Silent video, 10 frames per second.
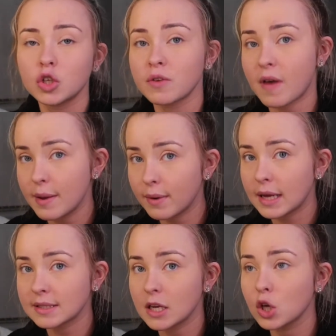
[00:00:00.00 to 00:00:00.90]
So if anyone
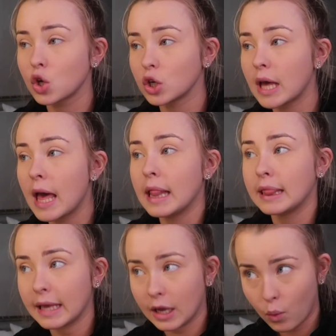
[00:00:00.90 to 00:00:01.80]
has any good
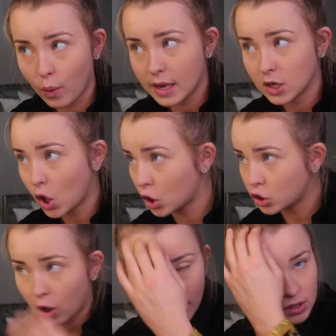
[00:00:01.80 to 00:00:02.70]
liquid
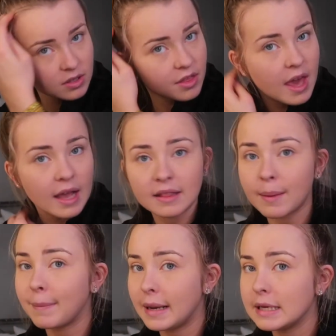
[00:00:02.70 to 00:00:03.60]
contour bronzer thing,
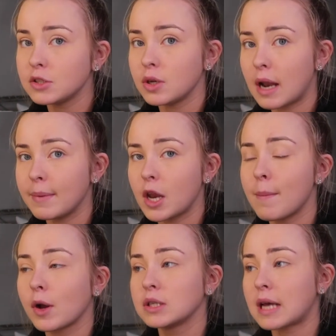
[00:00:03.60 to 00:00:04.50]
then please do let me know,
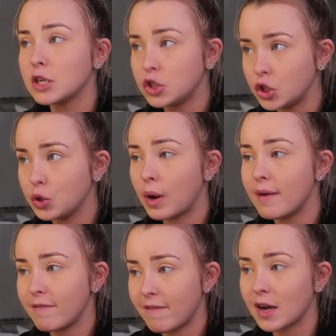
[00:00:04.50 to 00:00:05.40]
because I do
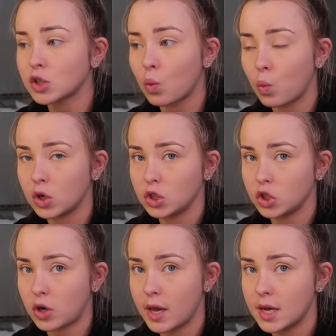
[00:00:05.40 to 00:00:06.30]
in fact want to
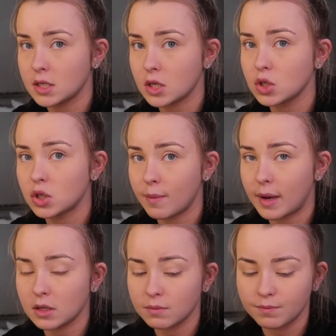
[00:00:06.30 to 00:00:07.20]
try it so
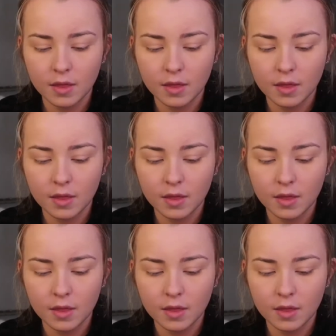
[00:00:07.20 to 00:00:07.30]
bad.